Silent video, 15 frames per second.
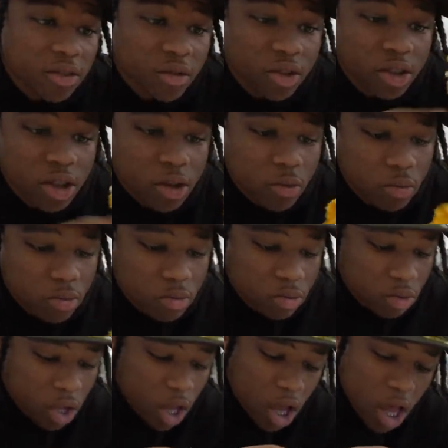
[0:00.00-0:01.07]
for you.
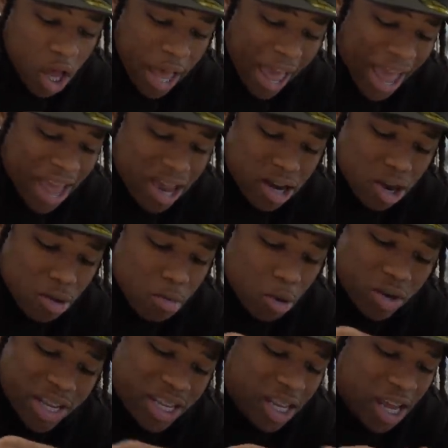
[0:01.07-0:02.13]
Ain't no
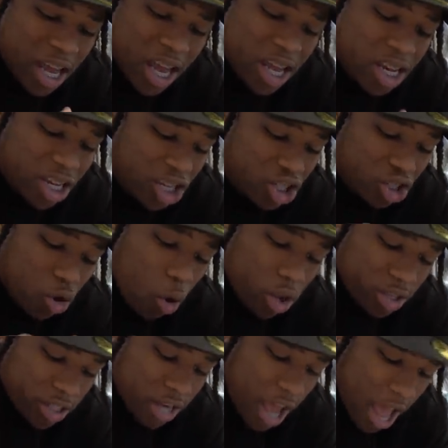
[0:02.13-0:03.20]
more these these
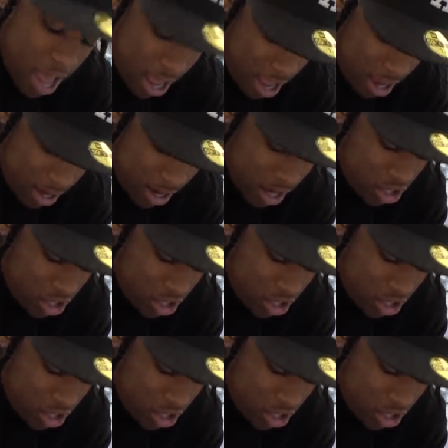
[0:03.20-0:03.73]
shorts nah. They